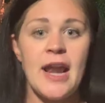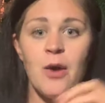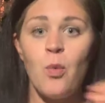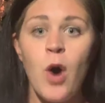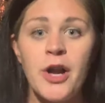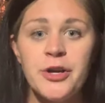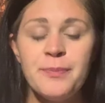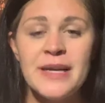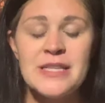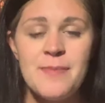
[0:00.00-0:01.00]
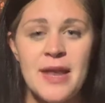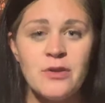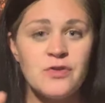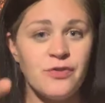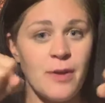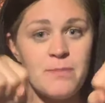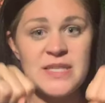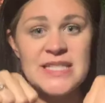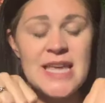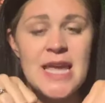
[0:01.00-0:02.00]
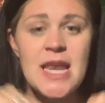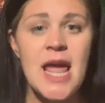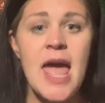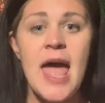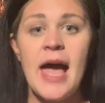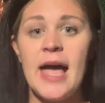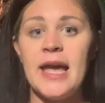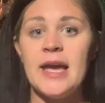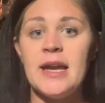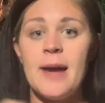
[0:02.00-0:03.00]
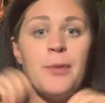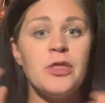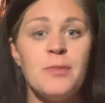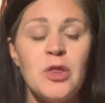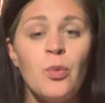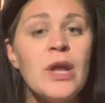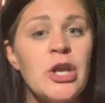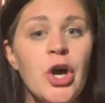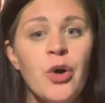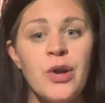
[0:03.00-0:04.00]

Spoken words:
and I watered my tomatoes from seed, and I put them in the window.